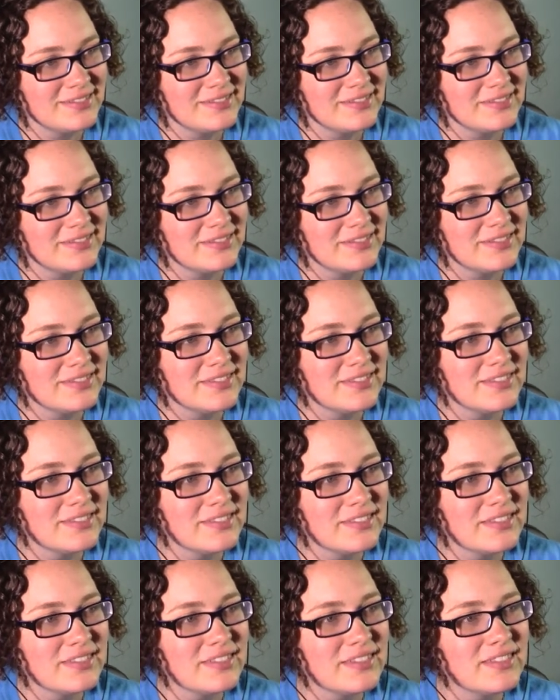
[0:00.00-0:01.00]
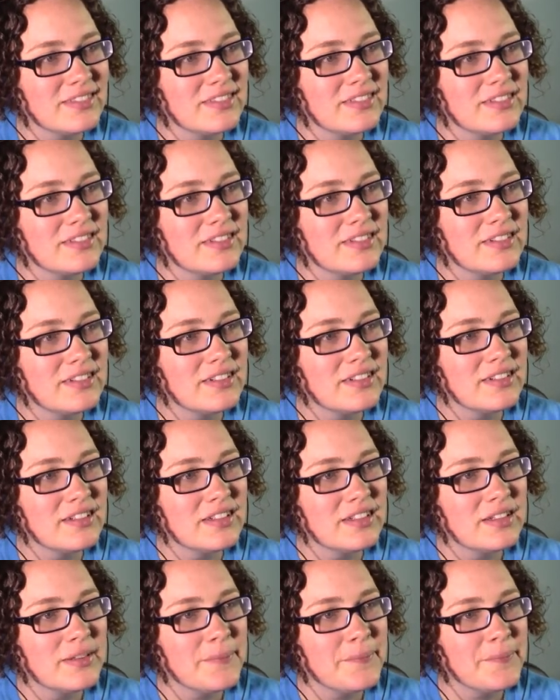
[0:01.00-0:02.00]

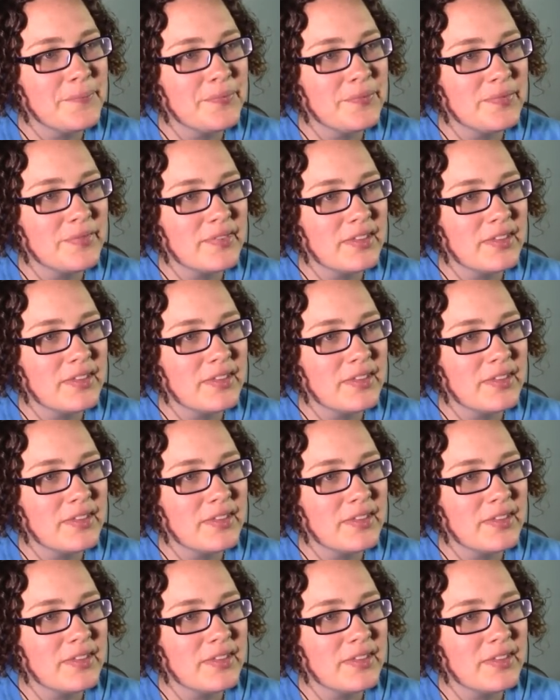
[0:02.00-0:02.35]
Nothing is said.